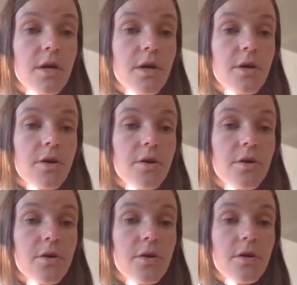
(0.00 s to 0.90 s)

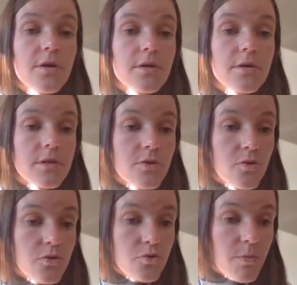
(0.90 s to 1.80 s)

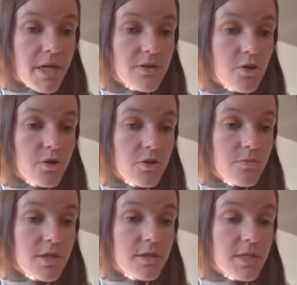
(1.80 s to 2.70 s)
go to my
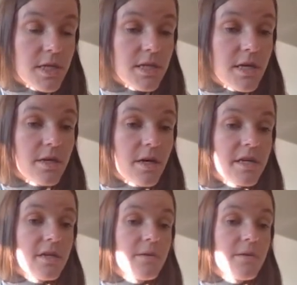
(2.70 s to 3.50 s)
documents, and then I